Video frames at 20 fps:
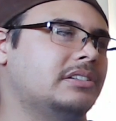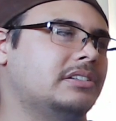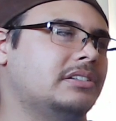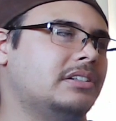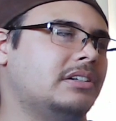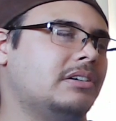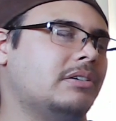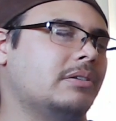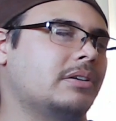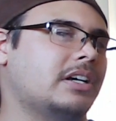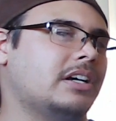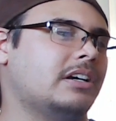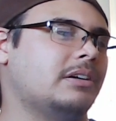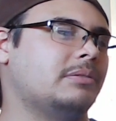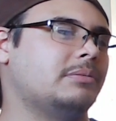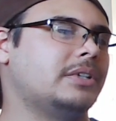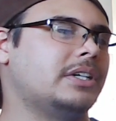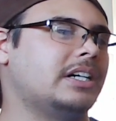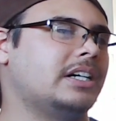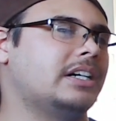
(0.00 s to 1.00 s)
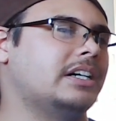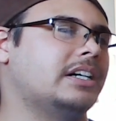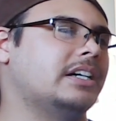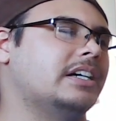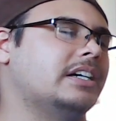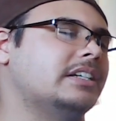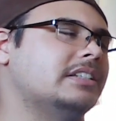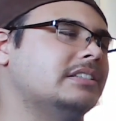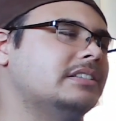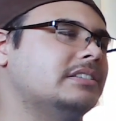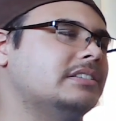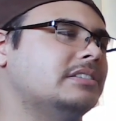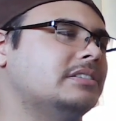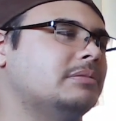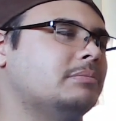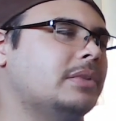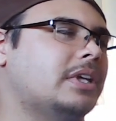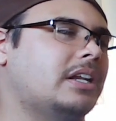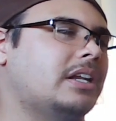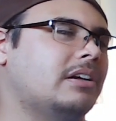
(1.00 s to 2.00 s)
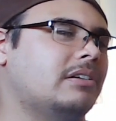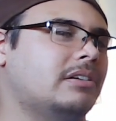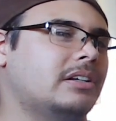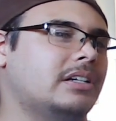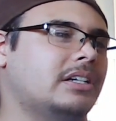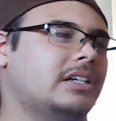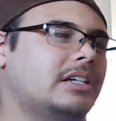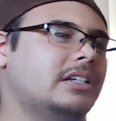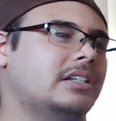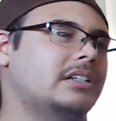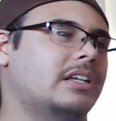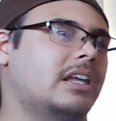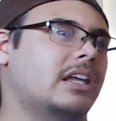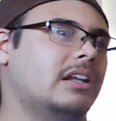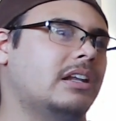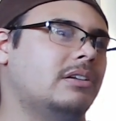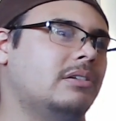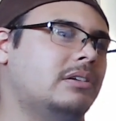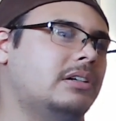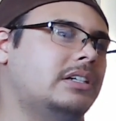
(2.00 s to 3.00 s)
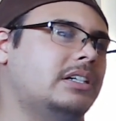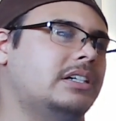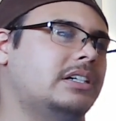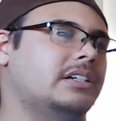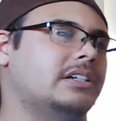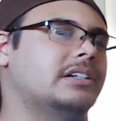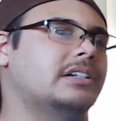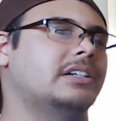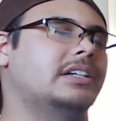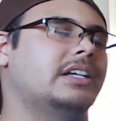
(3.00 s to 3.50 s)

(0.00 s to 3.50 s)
Oh, come on. Meteoron, Killua.